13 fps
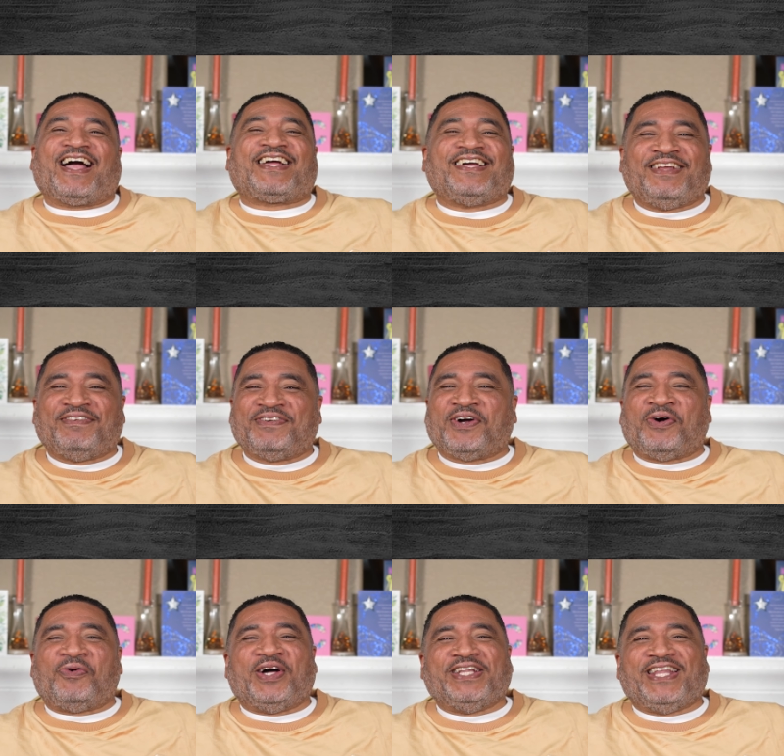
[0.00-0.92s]
I couldn't even
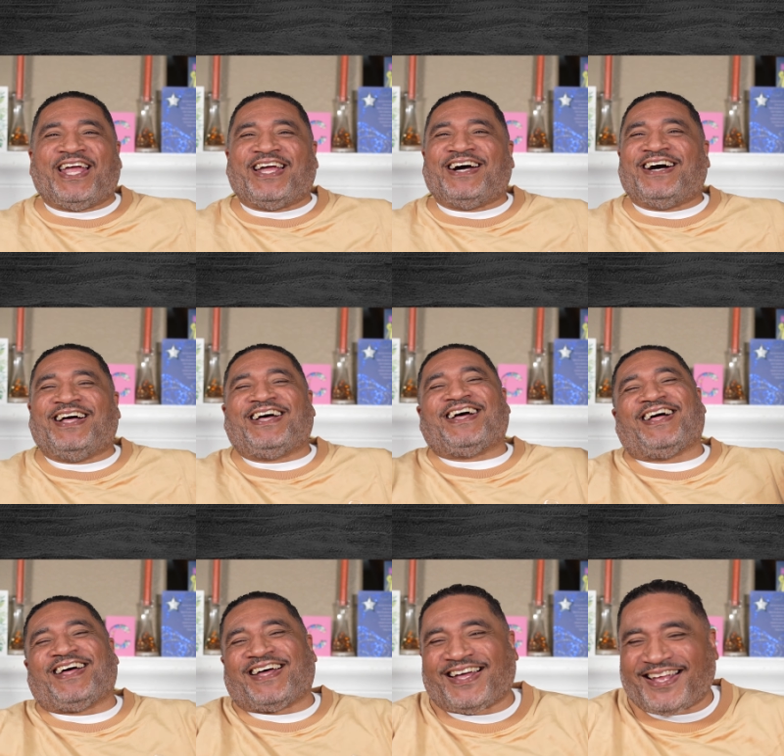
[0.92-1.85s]
go one day,
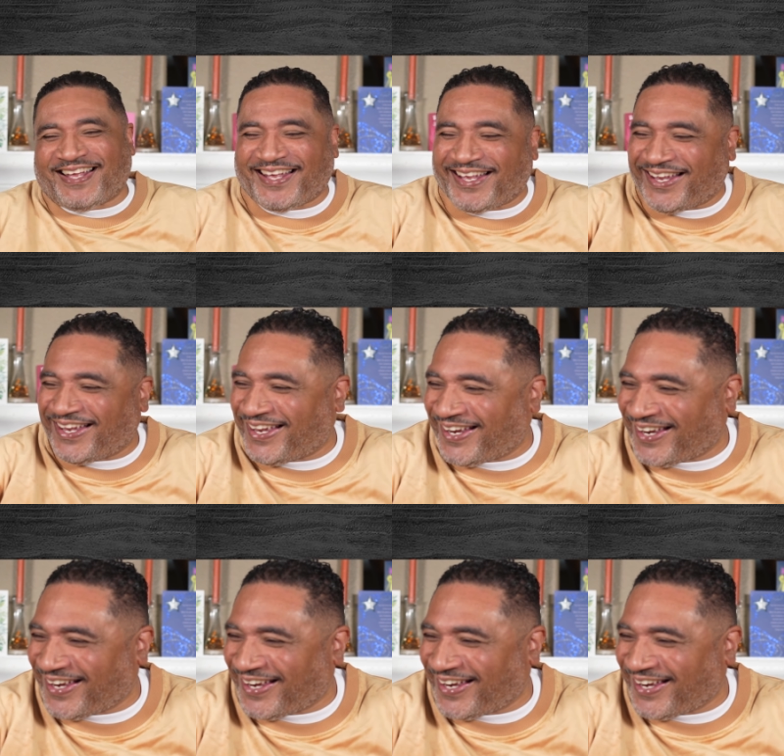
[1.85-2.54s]
huh?